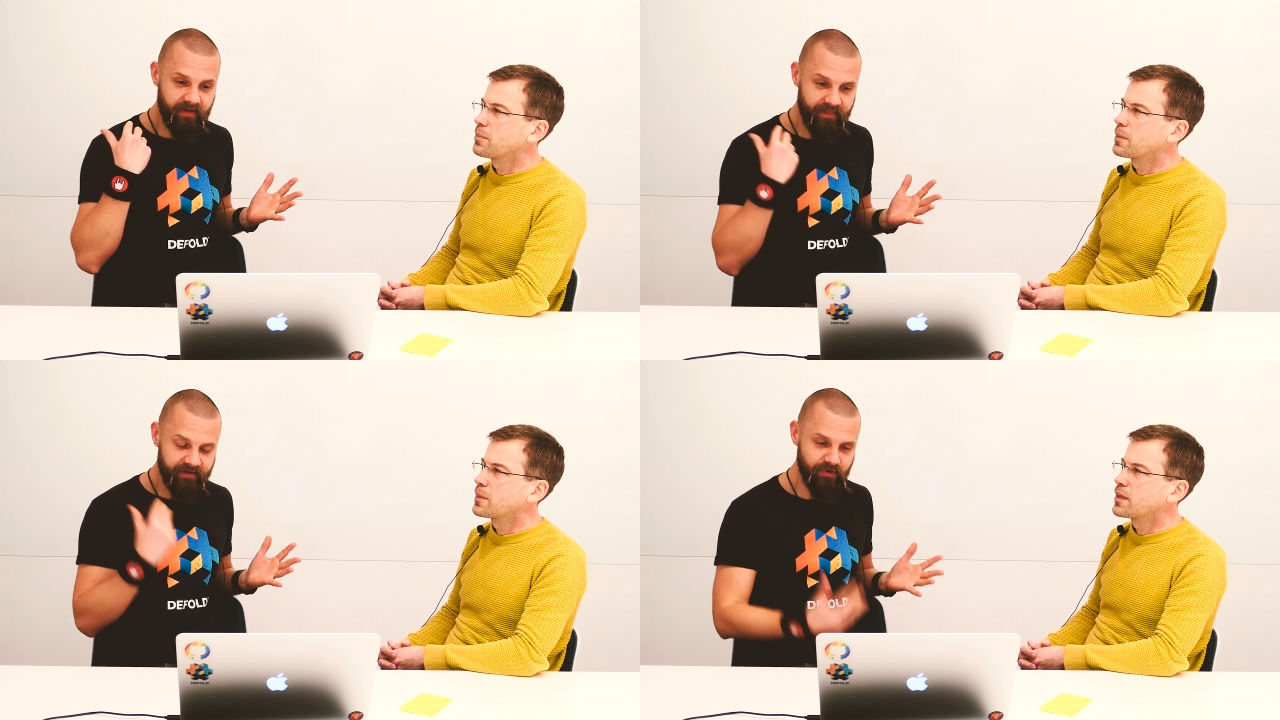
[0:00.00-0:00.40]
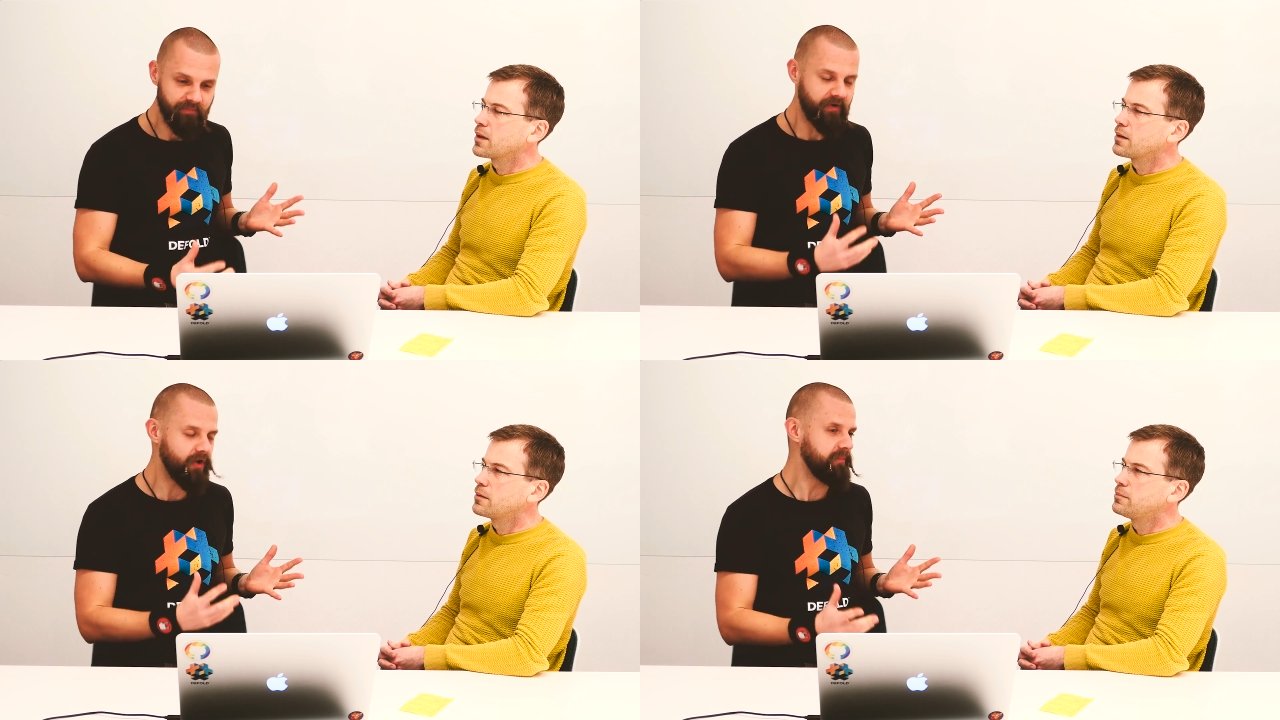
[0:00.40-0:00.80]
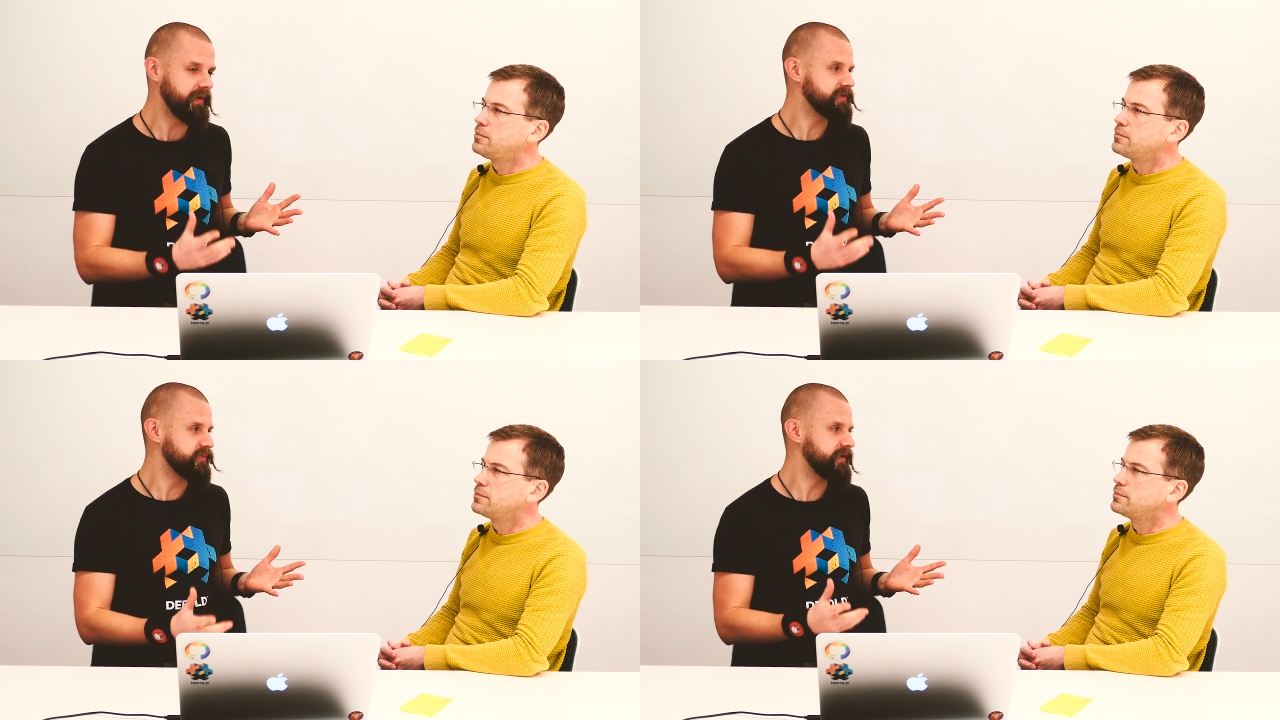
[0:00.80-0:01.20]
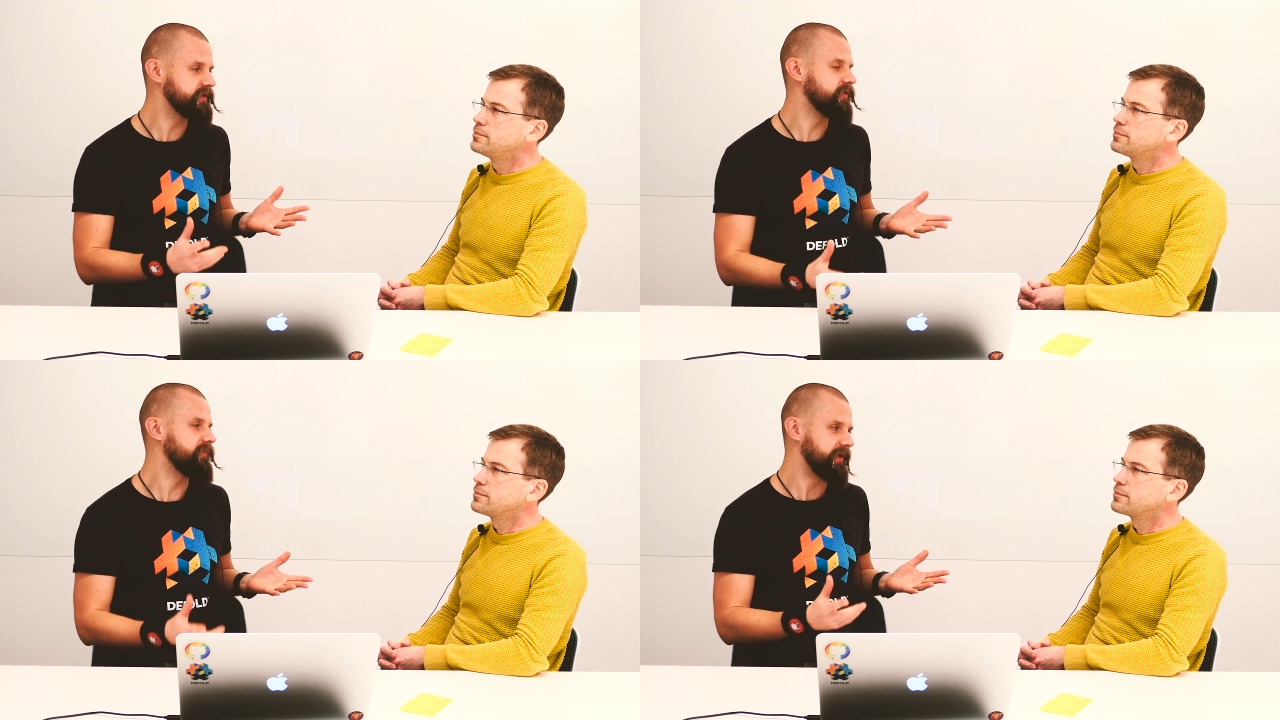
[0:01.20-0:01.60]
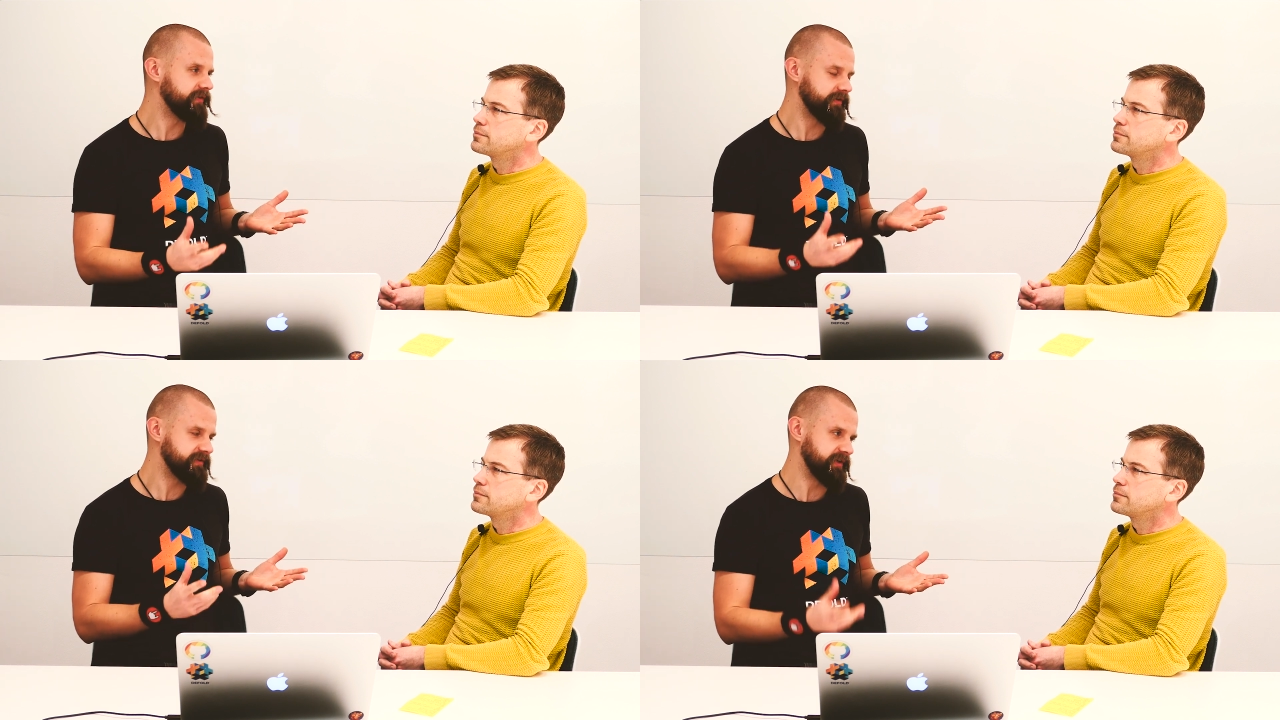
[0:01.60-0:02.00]
Speaker 1: The super complex question of
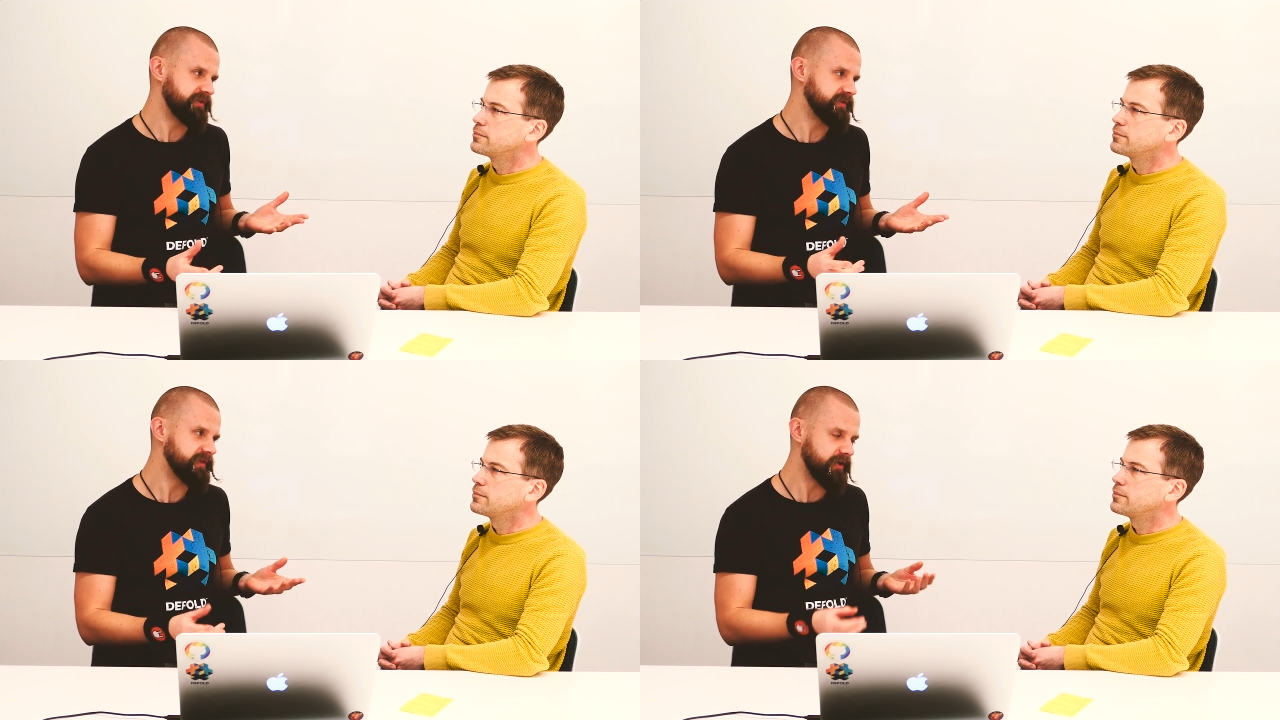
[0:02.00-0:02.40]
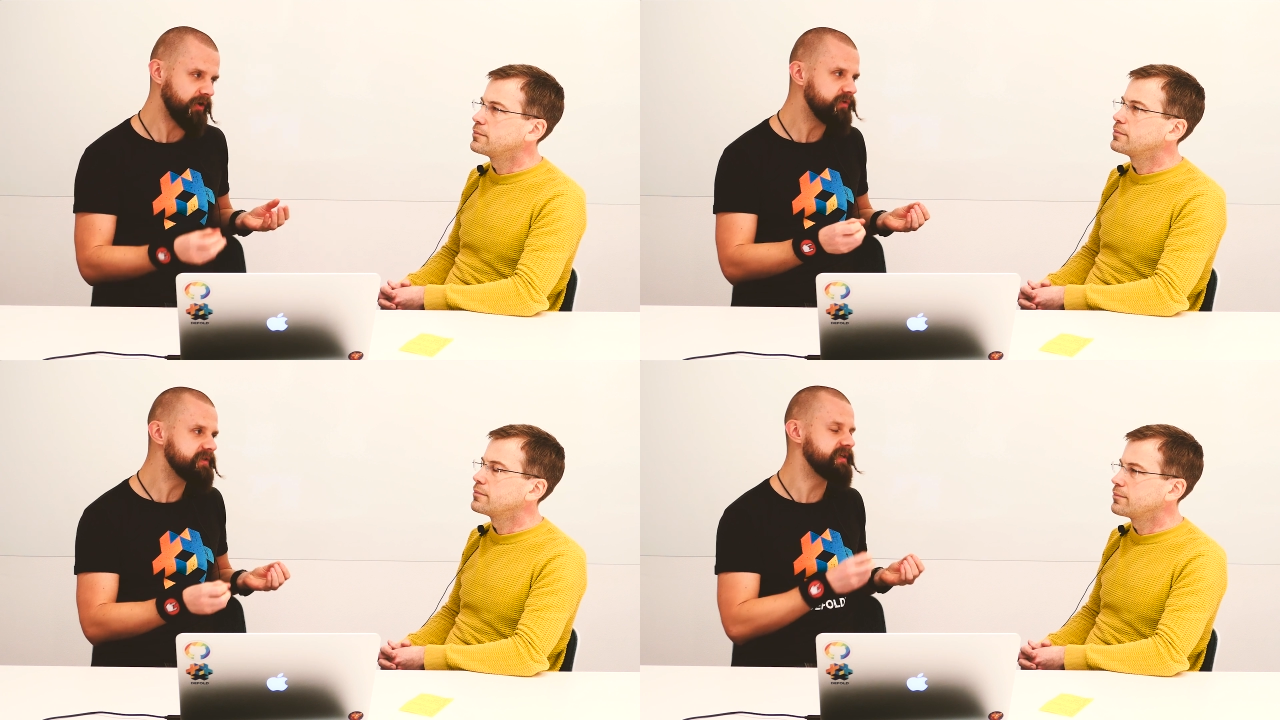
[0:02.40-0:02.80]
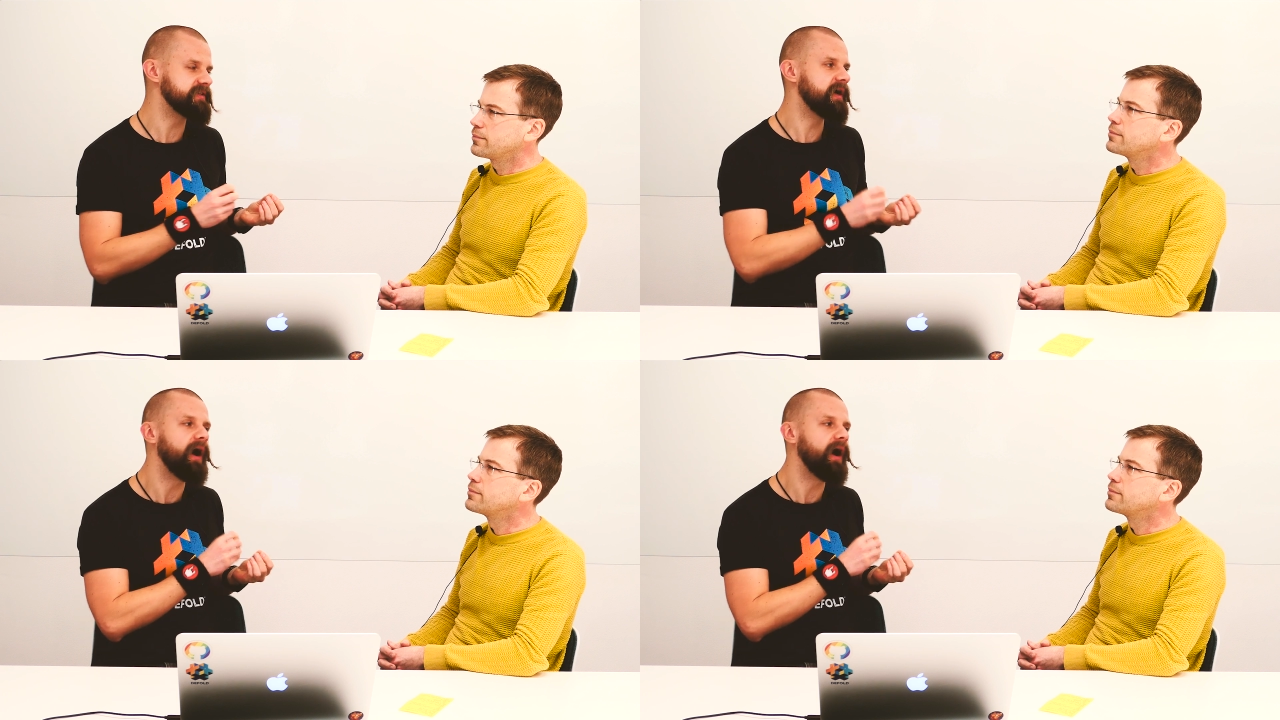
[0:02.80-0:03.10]
editor extensions. I know it's just